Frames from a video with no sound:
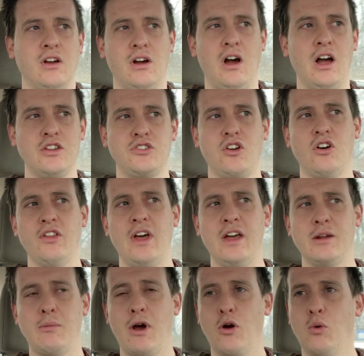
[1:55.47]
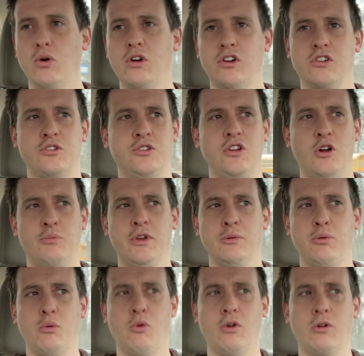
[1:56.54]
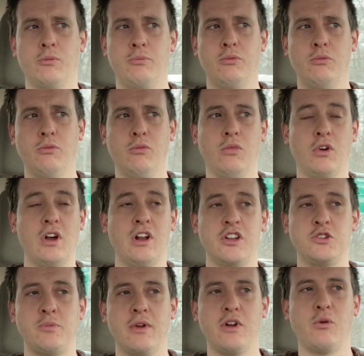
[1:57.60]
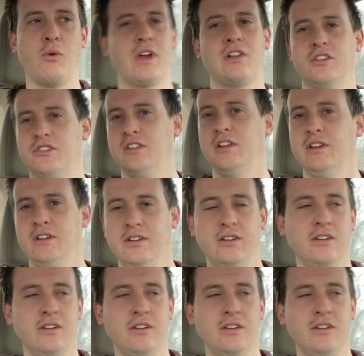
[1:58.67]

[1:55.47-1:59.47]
I saw that in my orders. You know, people were kind of spending recklessly.